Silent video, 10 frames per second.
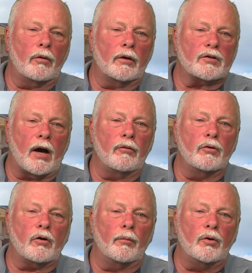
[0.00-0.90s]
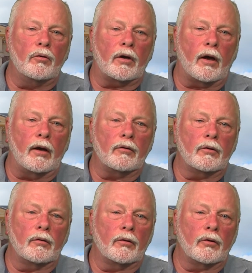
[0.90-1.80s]
is how you communicate
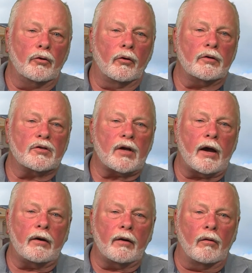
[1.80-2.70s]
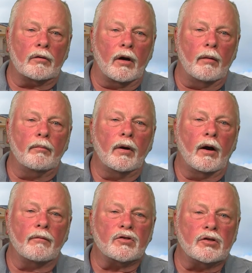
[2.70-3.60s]
your desired outcome
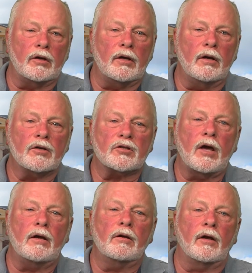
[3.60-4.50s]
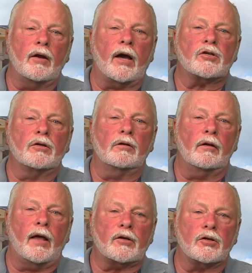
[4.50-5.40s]
of city, state, and national
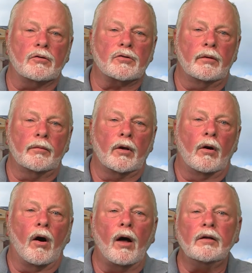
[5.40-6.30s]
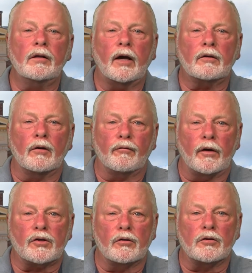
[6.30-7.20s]
elections. All elected
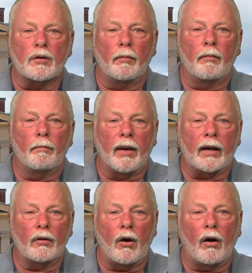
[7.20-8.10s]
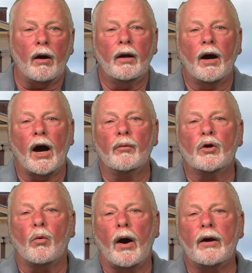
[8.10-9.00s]
officials, by law, are
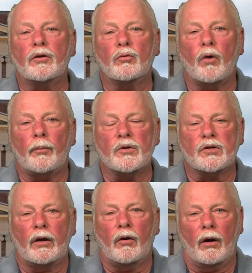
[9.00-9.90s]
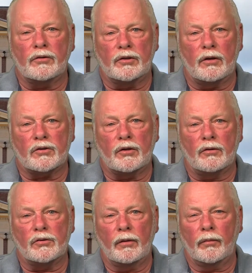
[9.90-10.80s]
required to represent all
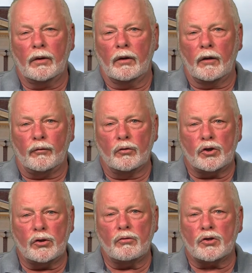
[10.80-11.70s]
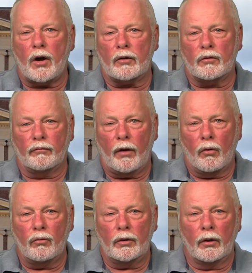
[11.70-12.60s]
citizens. If you choose not to
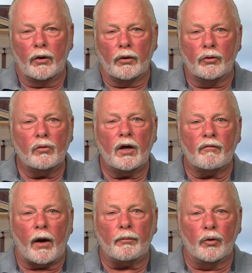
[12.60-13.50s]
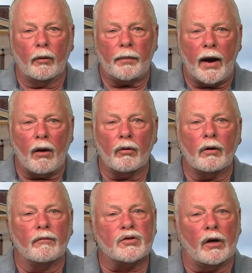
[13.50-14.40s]
vote, you give up your power
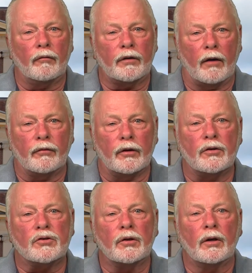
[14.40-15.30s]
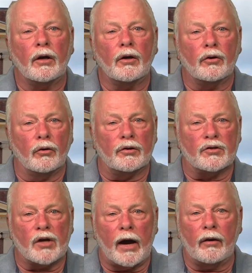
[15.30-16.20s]
of self-governance, your
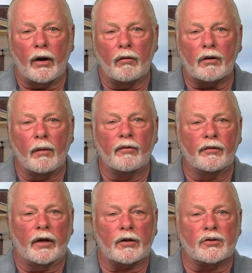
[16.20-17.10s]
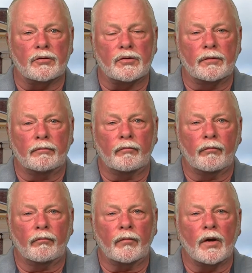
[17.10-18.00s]
desired outcome of elections.
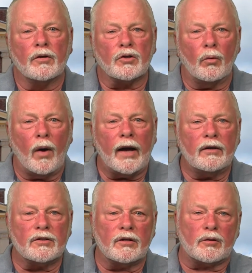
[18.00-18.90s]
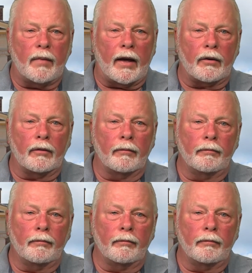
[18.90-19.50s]
So why does this matter?